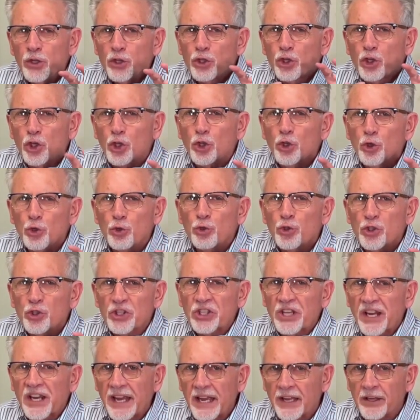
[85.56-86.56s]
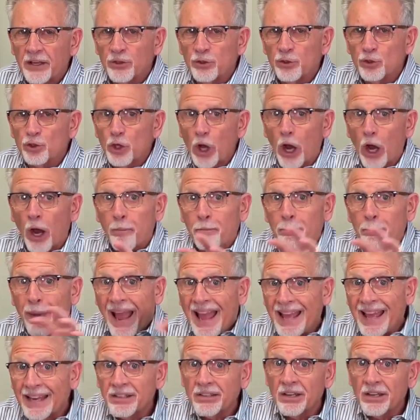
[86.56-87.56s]
two sins:
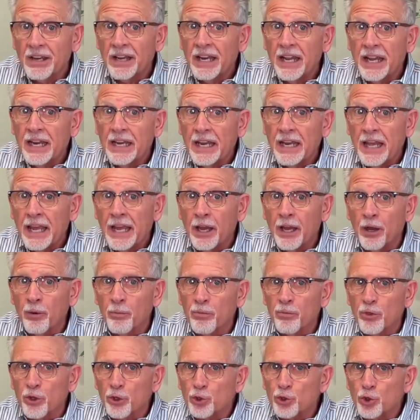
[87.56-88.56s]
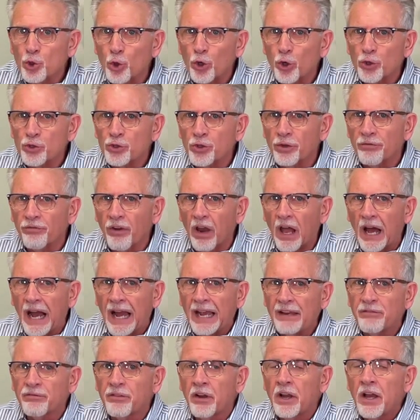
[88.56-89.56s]
abandoning Him, the source of
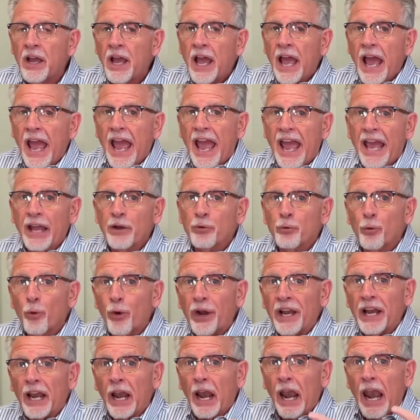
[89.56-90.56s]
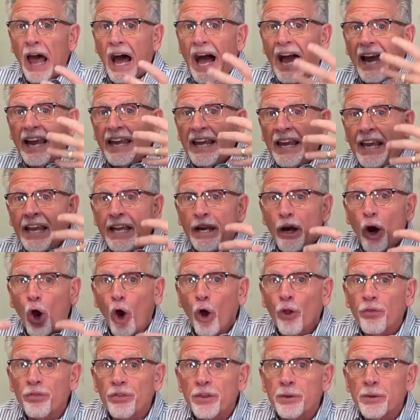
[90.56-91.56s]
life, and relying
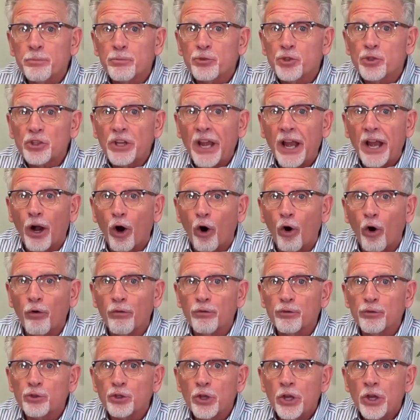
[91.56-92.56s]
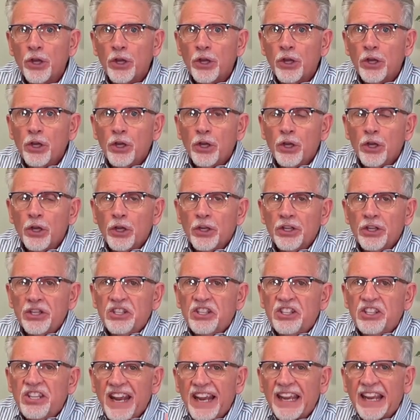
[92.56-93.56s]
on themselves,
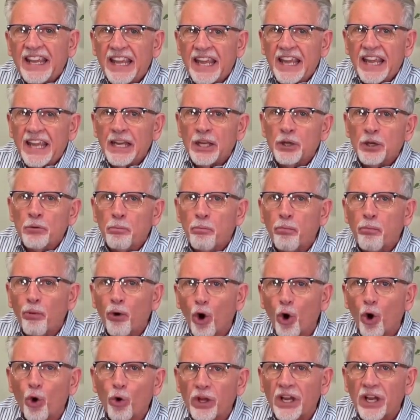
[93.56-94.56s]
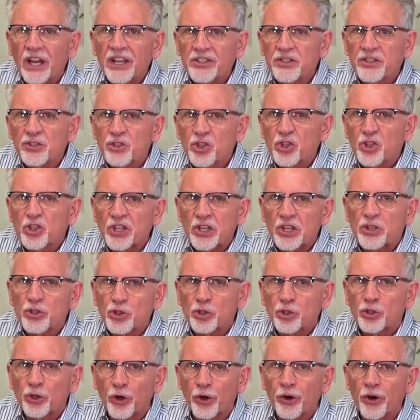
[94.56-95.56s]
digging broken
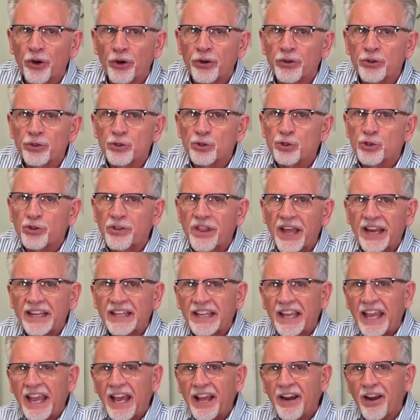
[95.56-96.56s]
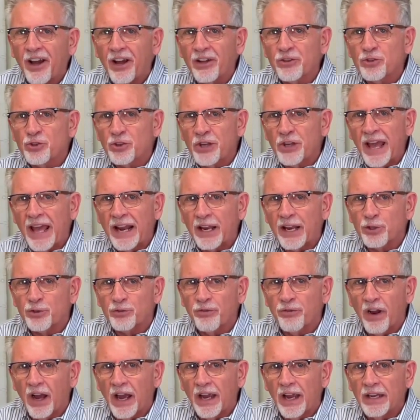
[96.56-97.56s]
cisterns that cannot
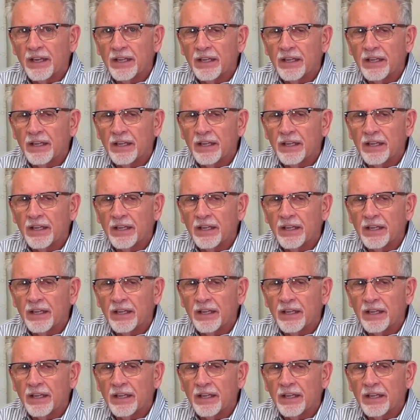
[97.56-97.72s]
satisfy.